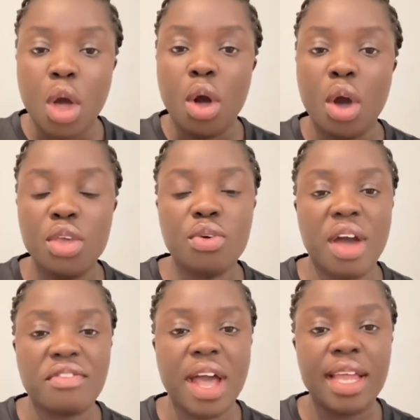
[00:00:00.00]
or you
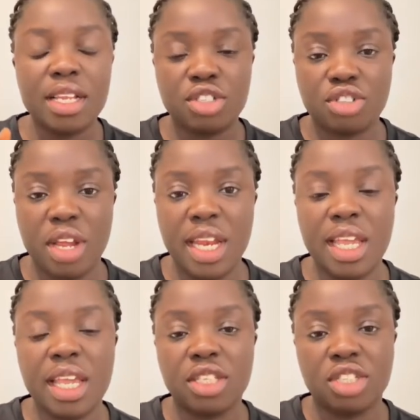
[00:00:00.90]
have had
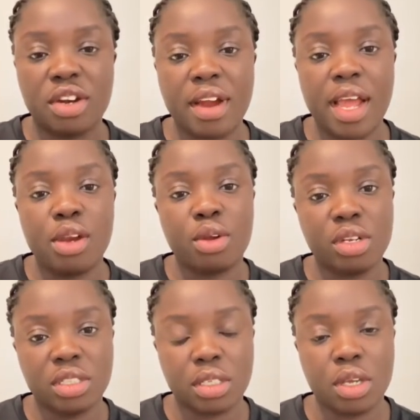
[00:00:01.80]
training in general
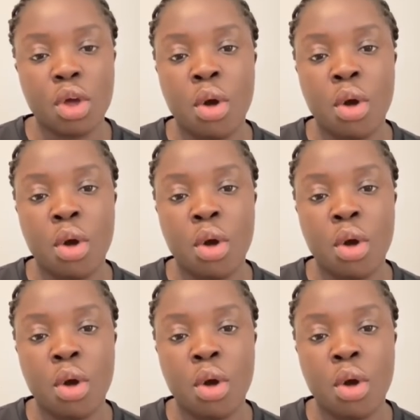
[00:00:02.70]
nursing